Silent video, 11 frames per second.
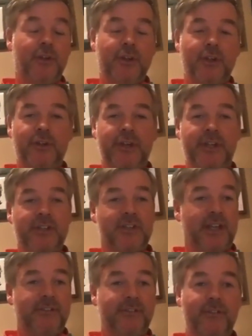good ingredients
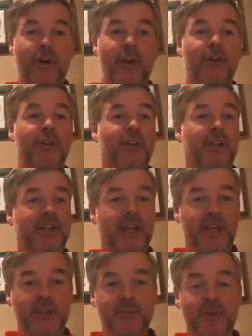like fun and
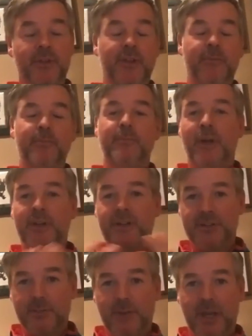engagement and
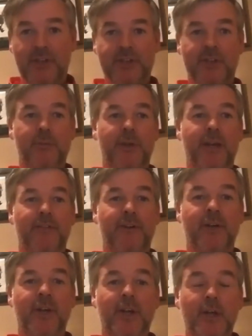participation and whatever.